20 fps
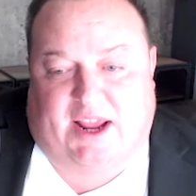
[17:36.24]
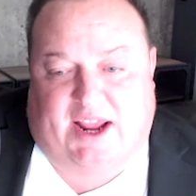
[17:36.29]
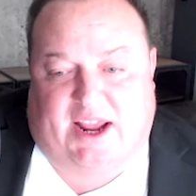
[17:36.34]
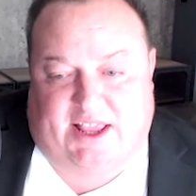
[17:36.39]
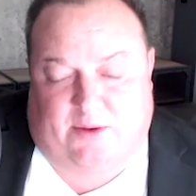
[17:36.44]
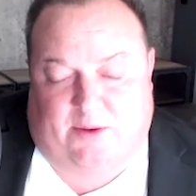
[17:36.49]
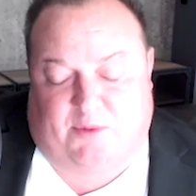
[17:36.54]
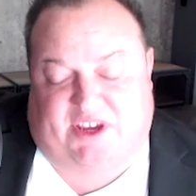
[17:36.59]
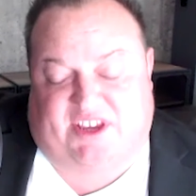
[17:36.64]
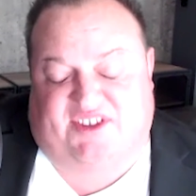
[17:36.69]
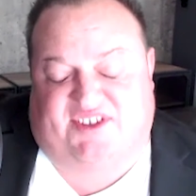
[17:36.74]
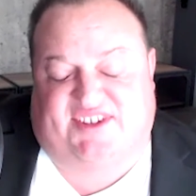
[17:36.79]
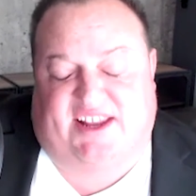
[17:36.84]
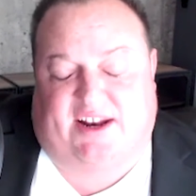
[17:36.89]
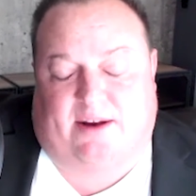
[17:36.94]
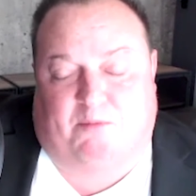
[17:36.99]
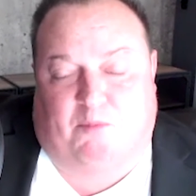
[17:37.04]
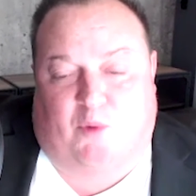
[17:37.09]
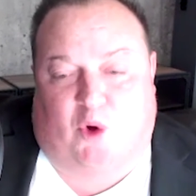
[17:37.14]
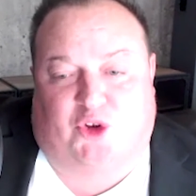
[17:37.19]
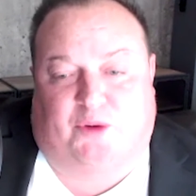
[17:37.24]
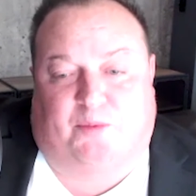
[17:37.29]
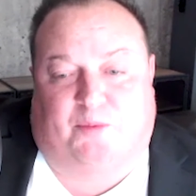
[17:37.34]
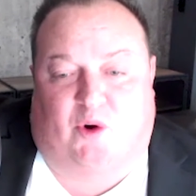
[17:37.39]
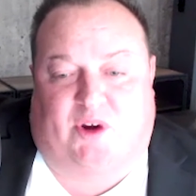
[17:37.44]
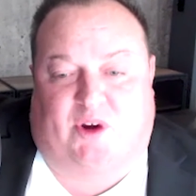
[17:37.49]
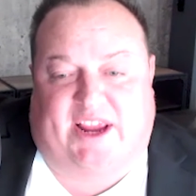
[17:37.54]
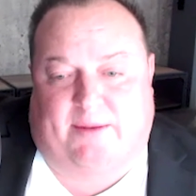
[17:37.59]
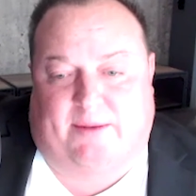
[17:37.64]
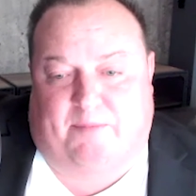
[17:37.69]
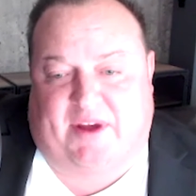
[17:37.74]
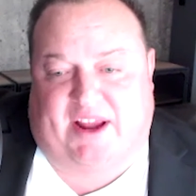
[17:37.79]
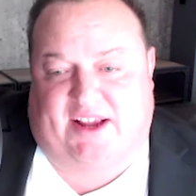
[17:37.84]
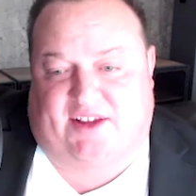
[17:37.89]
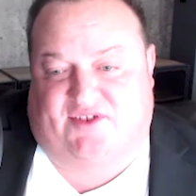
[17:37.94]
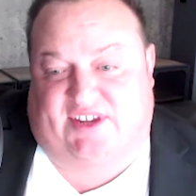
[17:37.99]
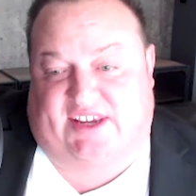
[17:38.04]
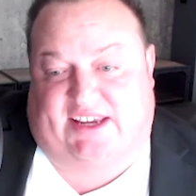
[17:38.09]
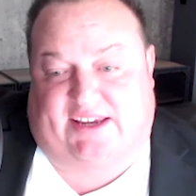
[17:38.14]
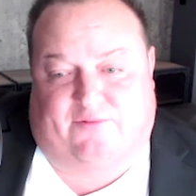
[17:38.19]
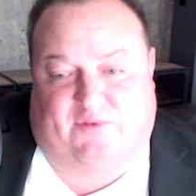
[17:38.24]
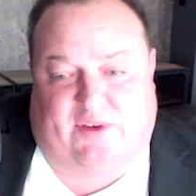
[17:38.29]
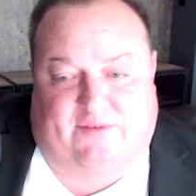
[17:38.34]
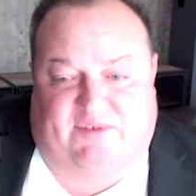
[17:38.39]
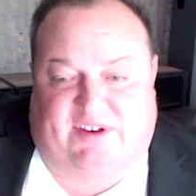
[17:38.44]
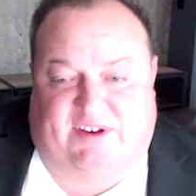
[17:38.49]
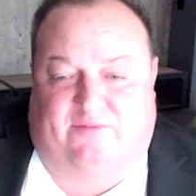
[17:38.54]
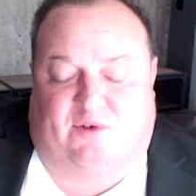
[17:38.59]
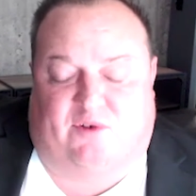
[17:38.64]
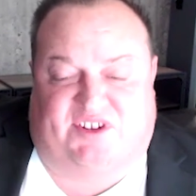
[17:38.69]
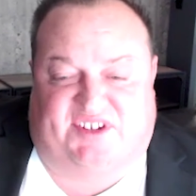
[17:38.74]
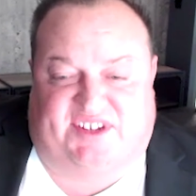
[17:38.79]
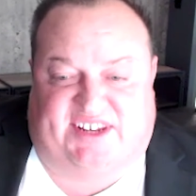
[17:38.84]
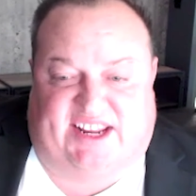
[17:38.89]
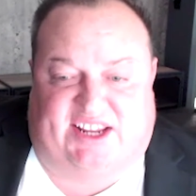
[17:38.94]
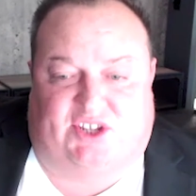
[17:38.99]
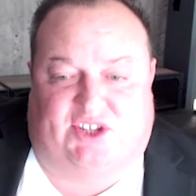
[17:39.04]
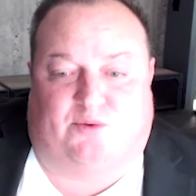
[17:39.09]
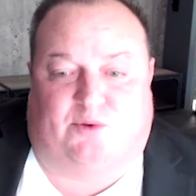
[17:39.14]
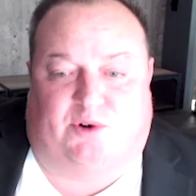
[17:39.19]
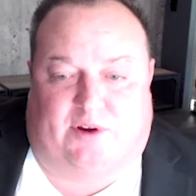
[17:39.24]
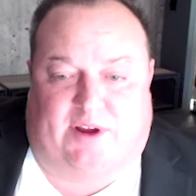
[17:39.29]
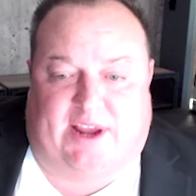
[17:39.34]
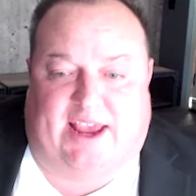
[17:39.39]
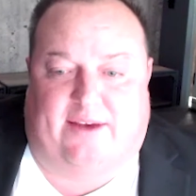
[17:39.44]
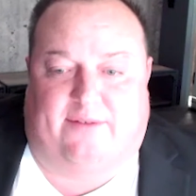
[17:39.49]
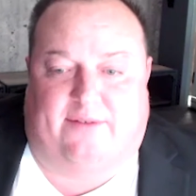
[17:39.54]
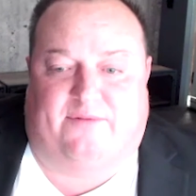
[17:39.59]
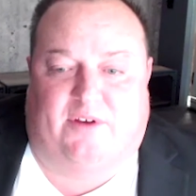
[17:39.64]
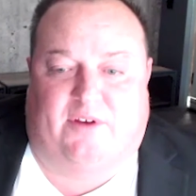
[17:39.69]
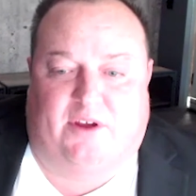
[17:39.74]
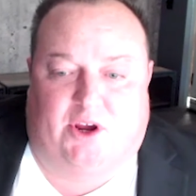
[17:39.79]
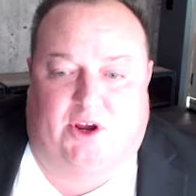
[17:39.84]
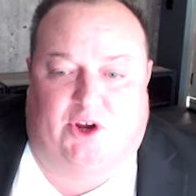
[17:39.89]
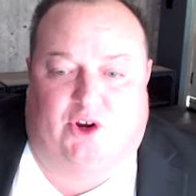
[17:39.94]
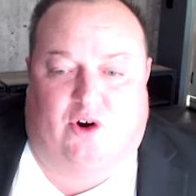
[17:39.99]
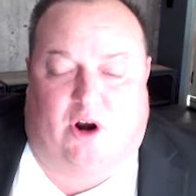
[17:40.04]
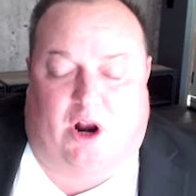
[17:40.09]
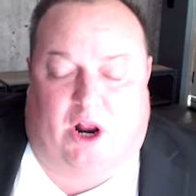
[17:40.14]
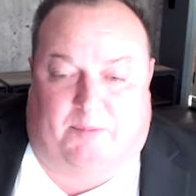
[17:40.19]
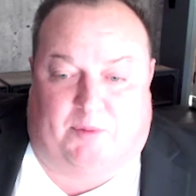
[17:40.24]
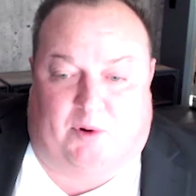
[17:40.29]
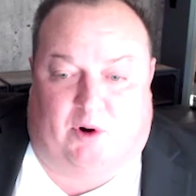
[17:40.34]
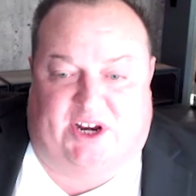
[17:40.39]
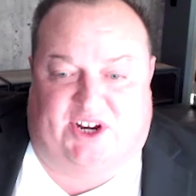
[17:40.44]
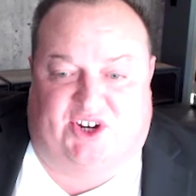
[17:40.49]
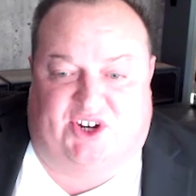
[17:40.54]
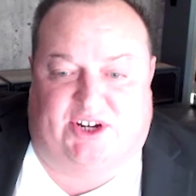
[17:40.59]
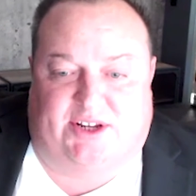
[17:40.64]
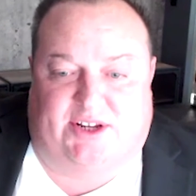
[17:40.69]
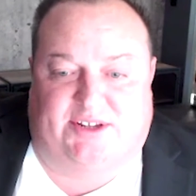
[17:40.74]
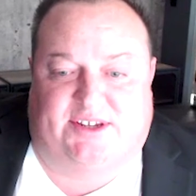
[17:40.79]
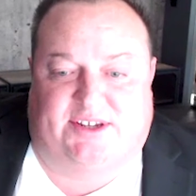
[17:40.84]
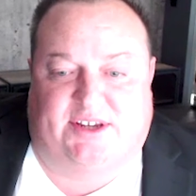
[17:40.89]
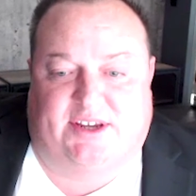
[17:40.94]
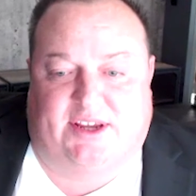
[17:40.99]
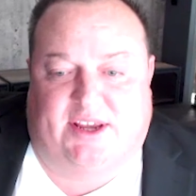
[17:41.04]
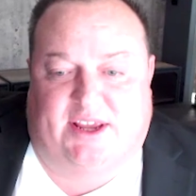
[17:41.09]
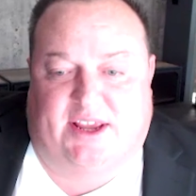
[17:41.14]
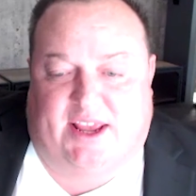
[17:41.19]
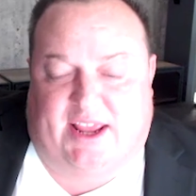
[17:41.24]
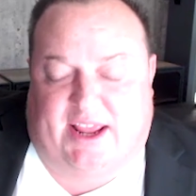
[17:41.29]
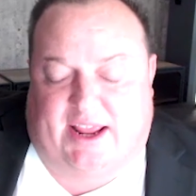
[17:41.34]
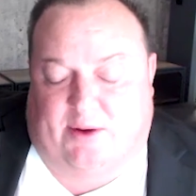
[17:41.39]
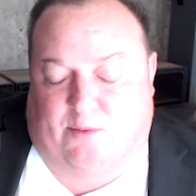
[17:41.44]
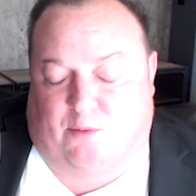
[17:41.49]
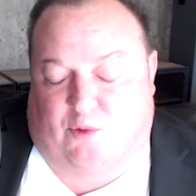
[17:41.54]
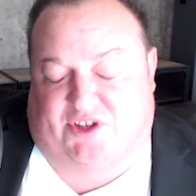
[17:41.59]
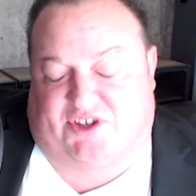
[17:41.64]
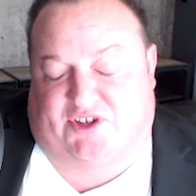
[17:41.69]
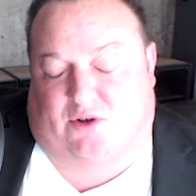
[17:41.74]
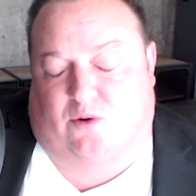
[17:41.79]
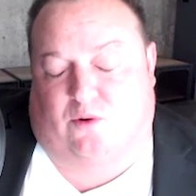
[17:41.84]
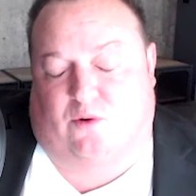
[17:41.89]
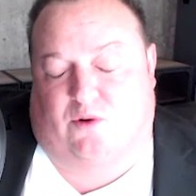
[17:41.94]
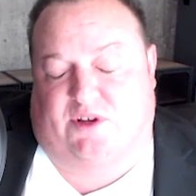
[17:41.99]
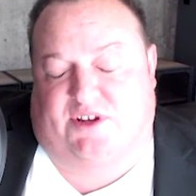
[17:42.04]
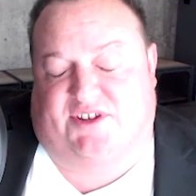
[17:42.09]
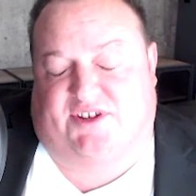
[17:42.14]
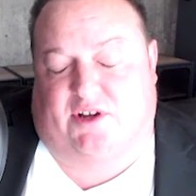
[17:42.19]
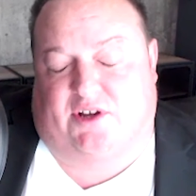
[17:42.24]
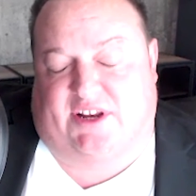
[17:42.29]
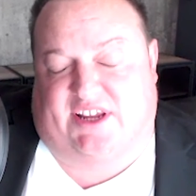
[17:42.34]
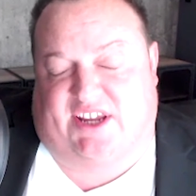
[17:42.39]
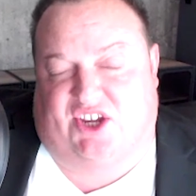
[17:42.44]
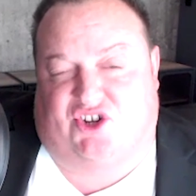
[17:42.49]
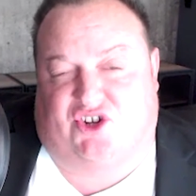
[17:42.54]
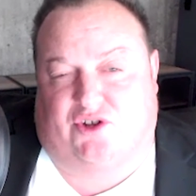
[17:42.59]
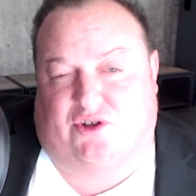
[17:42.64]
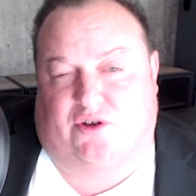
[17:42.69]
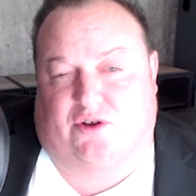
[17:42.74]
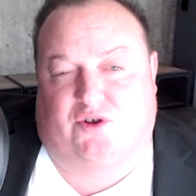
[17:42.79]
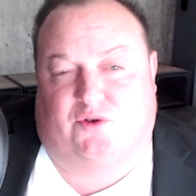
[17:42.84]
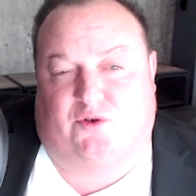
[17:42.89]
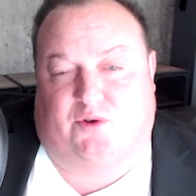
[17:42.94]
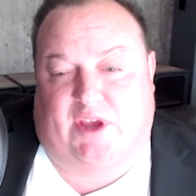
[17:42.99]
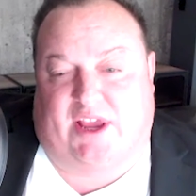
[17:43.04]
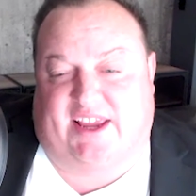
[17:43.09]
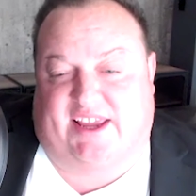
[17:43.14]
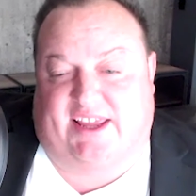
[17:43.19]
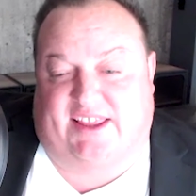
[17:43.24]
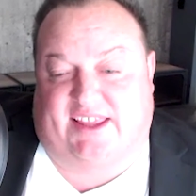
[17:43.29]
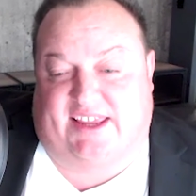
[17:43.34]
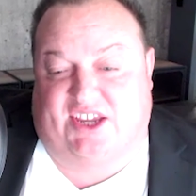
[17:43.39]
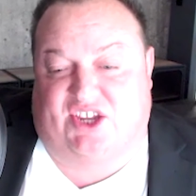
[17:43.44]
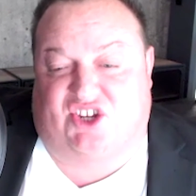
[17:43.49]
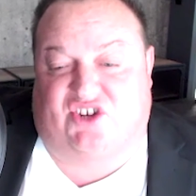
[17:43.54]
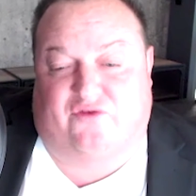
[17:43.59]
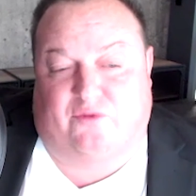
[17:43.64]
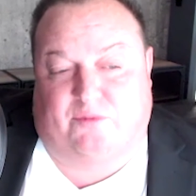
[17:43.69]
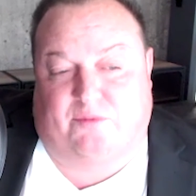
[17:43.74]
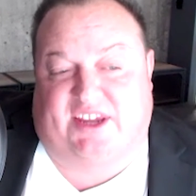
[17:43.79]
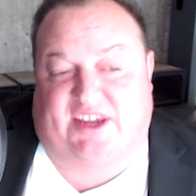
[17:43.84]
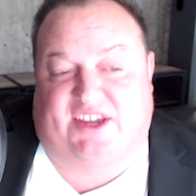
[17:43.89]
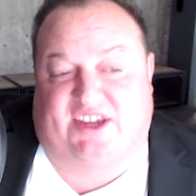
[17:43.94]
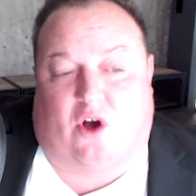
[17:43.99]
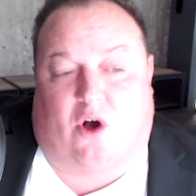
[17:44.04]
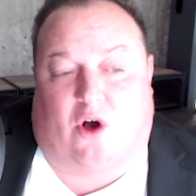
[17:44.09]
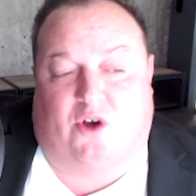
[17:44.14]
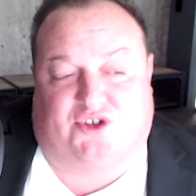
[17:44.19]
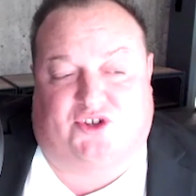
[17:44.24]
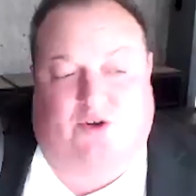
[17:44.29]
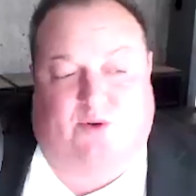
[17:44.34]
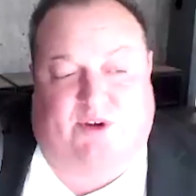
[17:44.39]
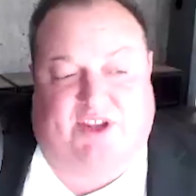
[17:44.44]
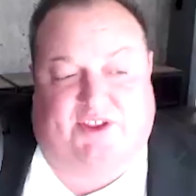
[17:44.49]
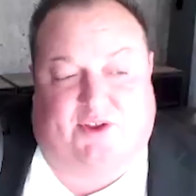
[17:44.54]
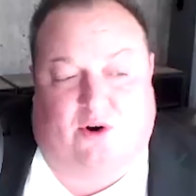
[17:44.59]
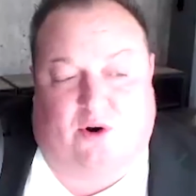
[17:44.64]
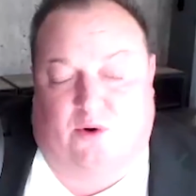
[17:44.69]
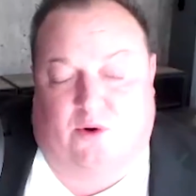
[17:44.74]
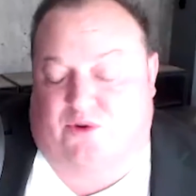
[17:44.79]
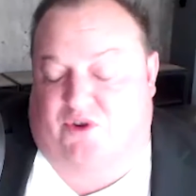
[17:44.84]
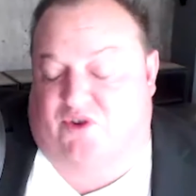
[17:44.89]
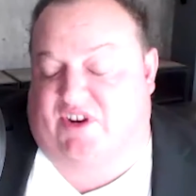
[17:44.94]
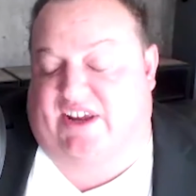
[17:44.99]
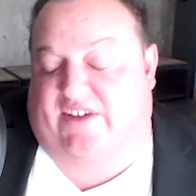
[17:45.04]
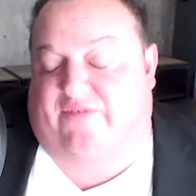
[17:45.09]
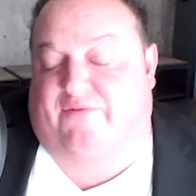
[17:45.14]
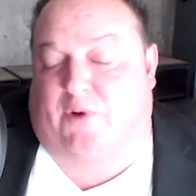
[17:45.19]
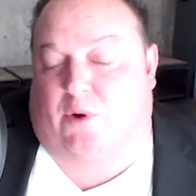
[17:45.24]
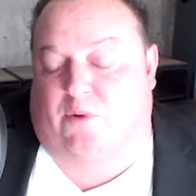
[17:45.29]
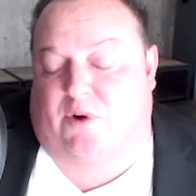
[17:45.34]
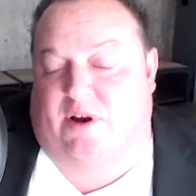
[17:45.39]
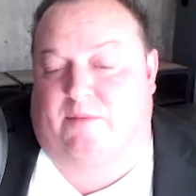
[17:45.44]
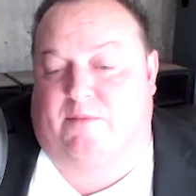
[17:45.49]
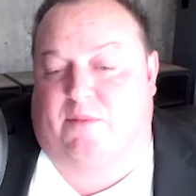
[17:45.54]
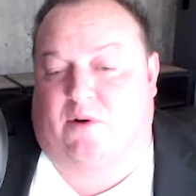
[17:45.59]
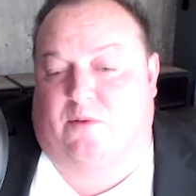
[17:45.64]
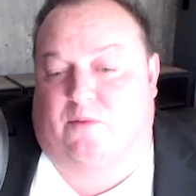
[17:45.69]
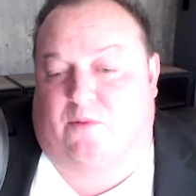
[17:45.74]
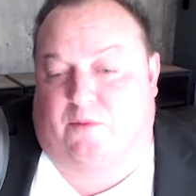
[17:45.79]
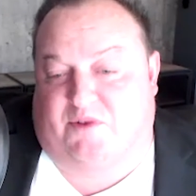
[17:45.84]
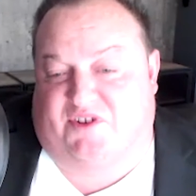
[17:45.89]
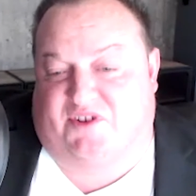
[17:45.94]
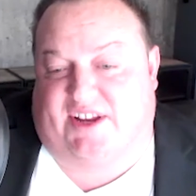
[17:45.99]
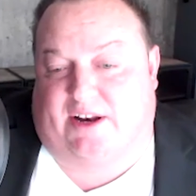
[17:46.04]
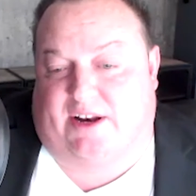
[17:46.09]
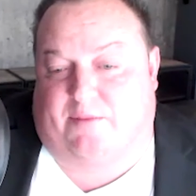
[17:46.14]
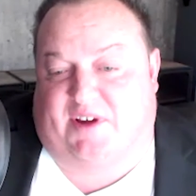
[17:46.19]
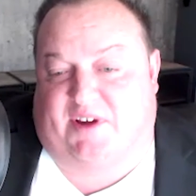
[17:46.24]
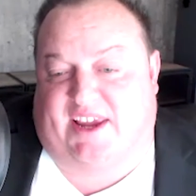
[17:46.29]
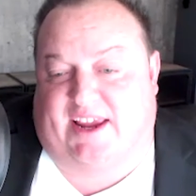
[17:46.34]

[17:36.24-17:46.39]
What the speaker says: And then we can set up multiple campaigns, like if you have different states where you have your operations. And what's cool is on each of those, we get each of them also get their own unique phone number when we set up a